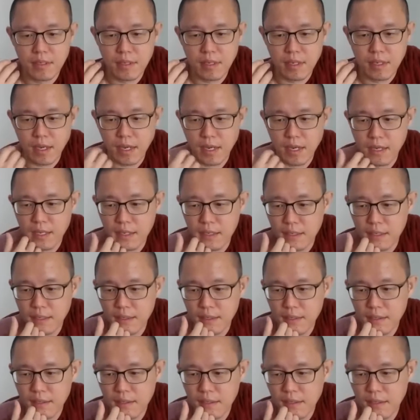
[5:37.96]

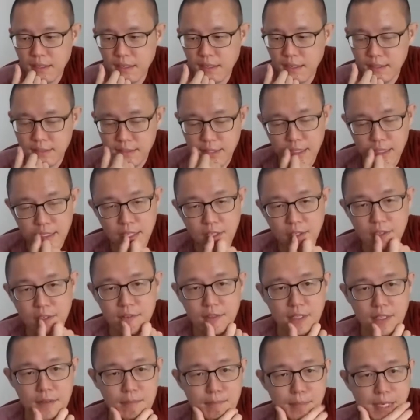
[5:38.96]
I sat down with
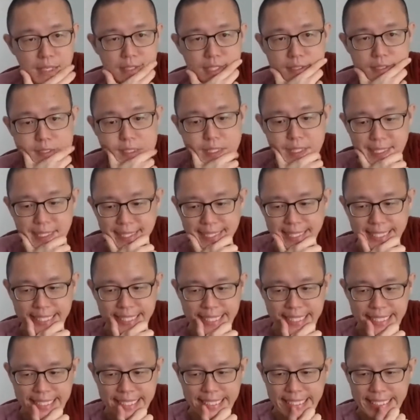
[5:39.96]
the mother,
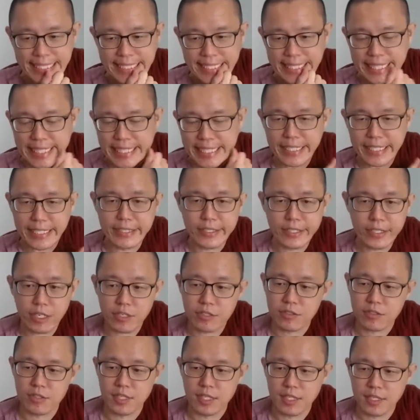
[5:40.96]
then I
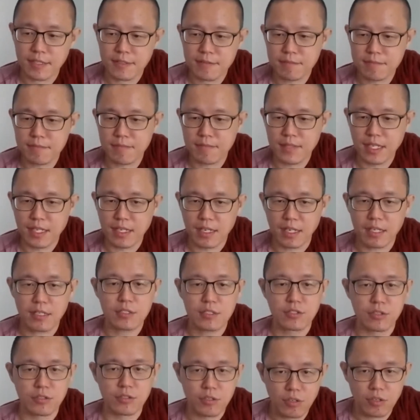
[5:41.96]
talked to her, and then
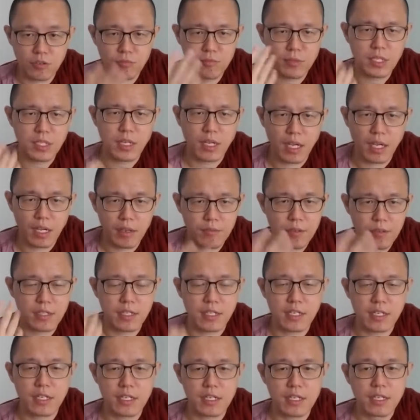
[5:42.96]
she told me
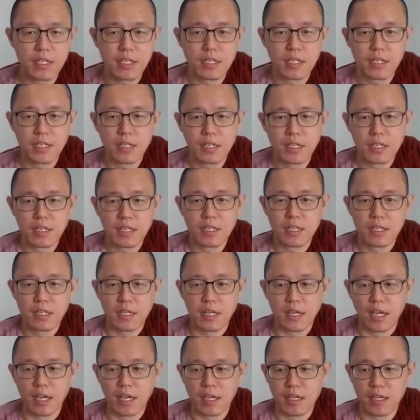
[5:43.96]
everything.
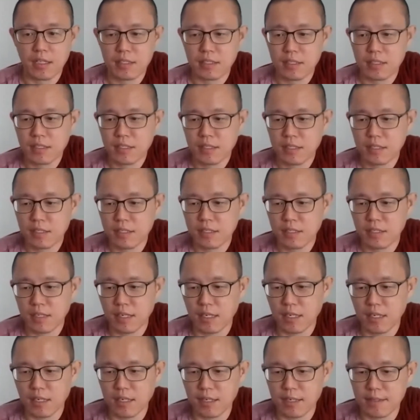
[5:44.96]
And
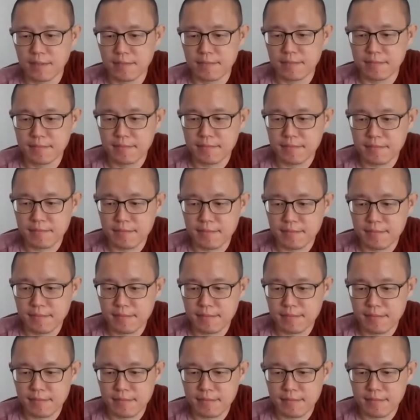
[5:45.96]

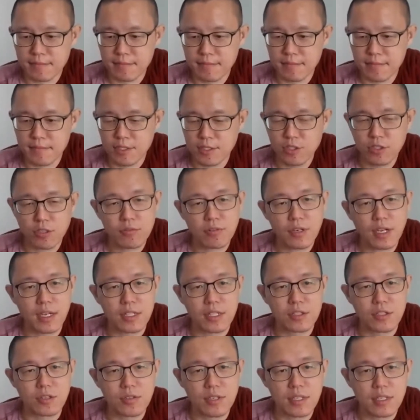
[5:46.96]
you know what I
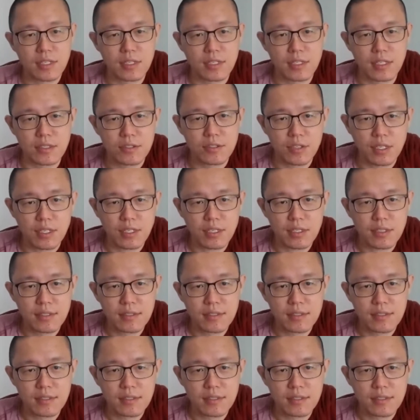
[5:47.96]
told her initially?